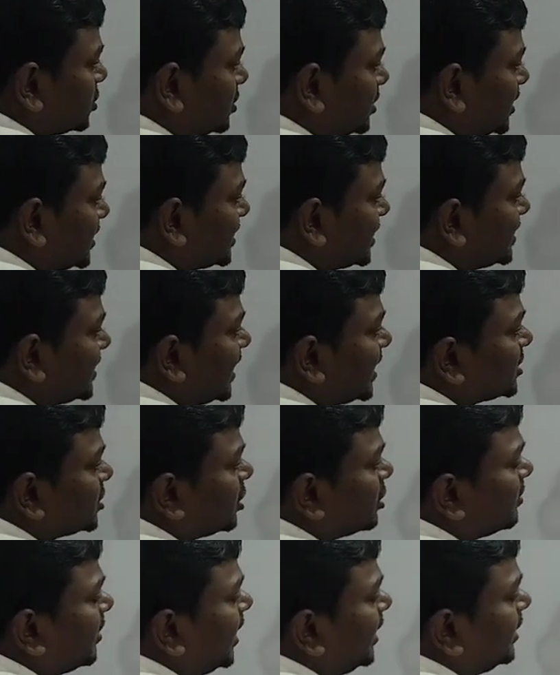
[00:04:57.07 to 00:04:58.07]
So this is s
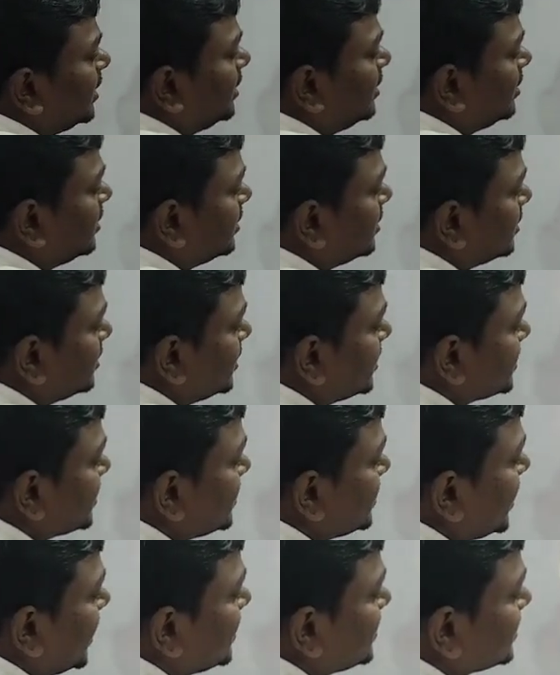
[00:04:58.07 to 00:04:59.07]
orbital, this
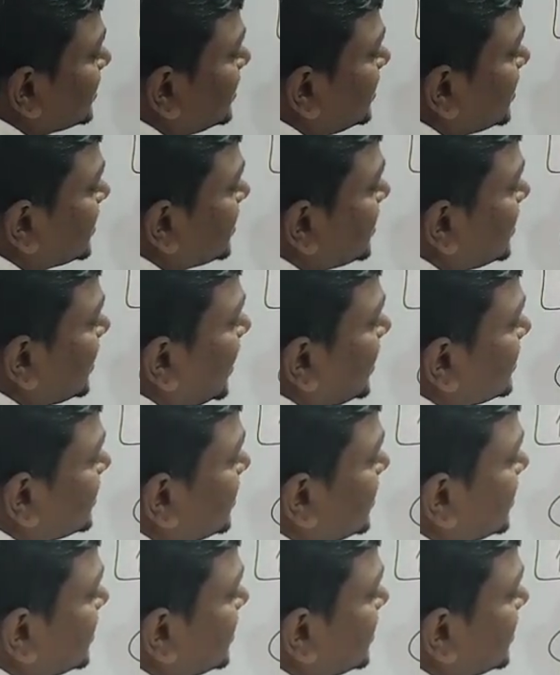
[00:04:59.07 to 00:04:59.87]
is s, this is s,